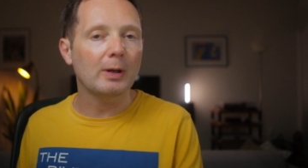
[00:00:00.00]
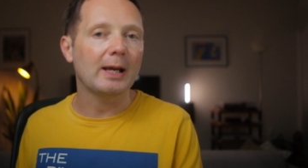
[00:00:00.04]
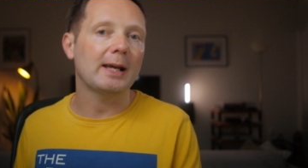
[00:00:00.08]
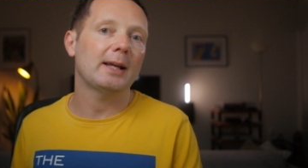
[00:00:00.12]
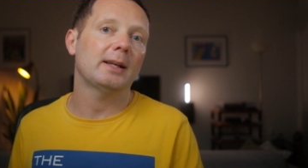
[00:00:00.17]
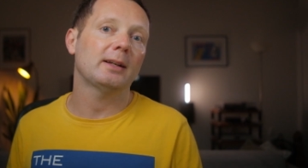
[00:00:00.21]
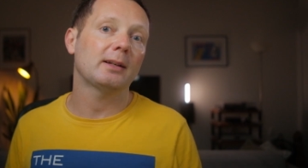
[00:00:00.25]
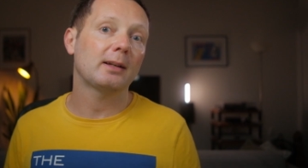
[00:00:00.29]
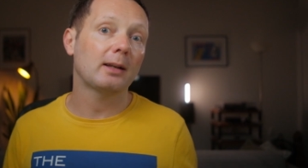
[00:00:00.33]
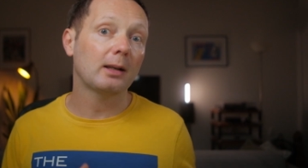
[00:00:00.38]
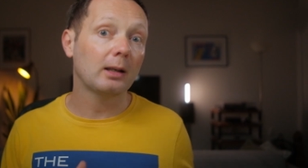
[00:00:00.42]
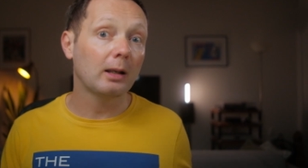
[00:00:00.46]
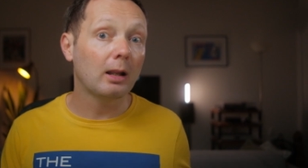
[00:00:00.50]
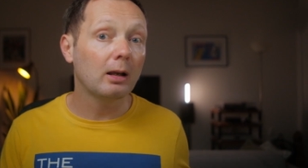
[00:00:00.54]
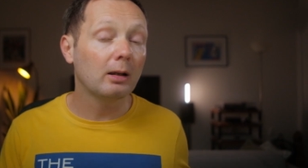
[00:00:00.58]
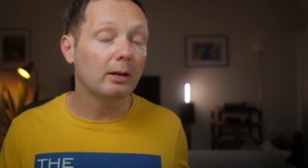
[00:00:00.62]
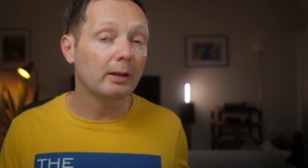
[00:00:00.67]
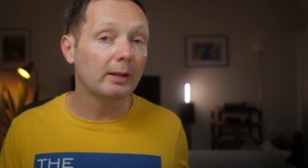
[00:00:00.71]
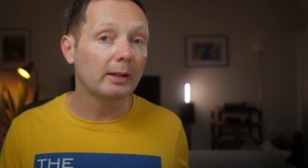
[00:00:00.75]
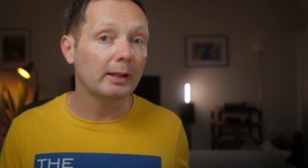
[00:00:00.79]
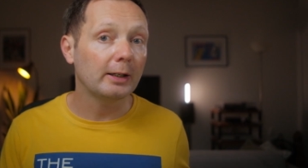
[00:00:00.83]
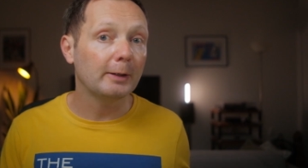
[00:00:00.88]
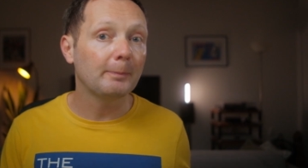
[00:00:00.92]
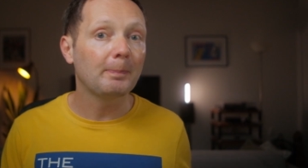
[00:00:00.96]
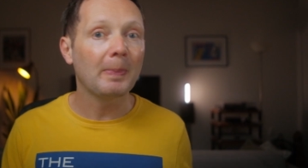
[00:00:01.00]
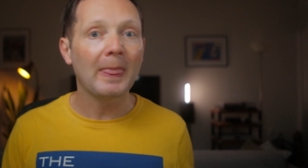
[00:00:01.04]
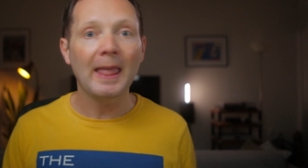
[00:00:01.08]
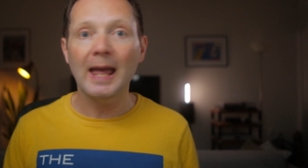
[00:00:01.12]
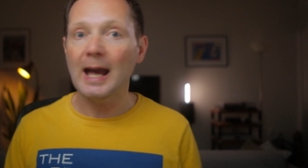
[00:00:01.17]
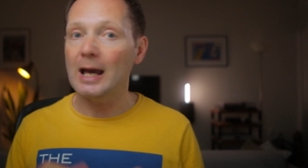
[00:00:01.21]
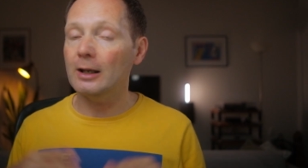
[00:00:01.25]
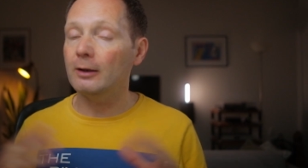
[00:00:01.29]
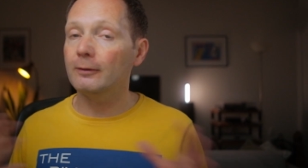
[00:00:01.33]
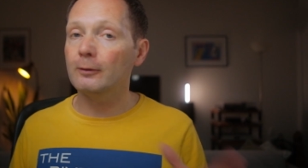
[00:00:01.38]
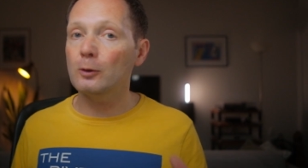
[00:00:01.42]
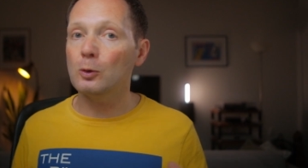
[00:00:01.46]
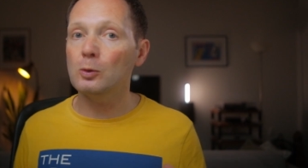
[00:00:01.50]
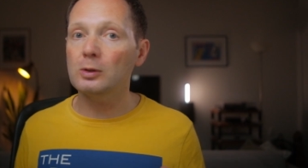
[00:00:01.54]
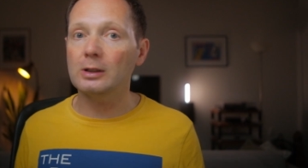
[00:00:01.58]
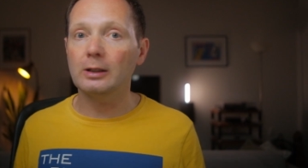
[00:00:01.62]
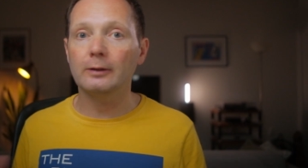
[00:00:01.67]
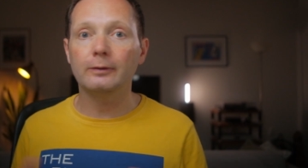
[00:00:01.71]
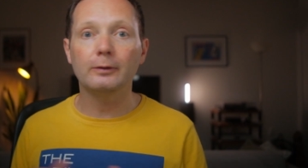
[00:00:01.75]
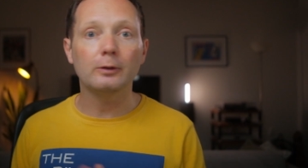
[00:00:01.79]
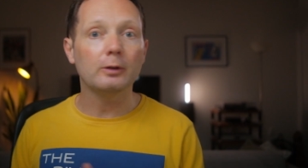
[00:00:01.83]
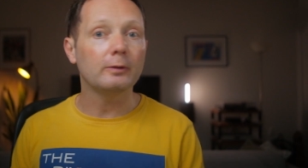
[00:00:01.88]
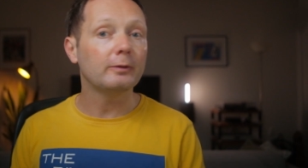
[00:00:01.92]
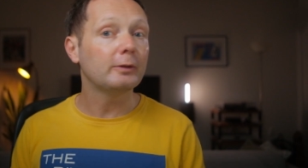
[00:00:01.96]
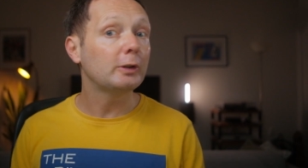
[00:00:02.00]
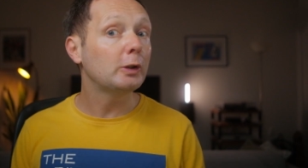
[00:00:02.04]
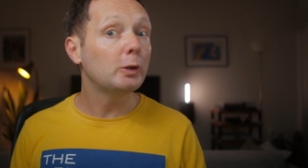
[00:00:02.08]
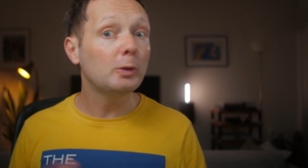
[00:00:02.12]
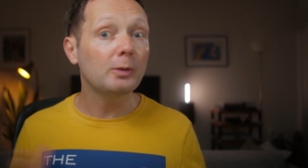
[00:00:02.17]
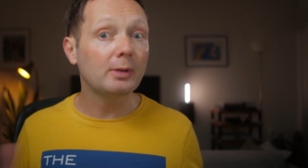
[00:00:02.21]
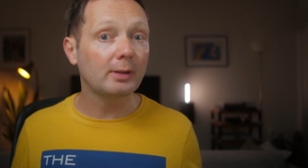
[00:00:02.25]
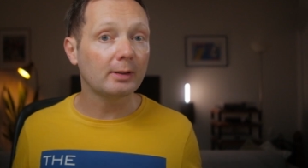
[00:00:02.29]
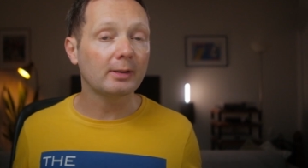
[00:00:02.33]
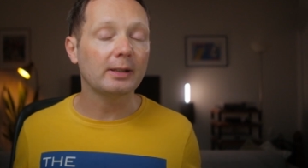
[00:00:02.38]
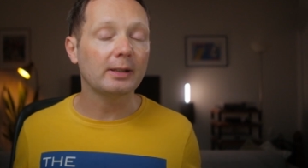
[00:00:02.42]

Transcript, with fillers: and clunky. And of course, if you've used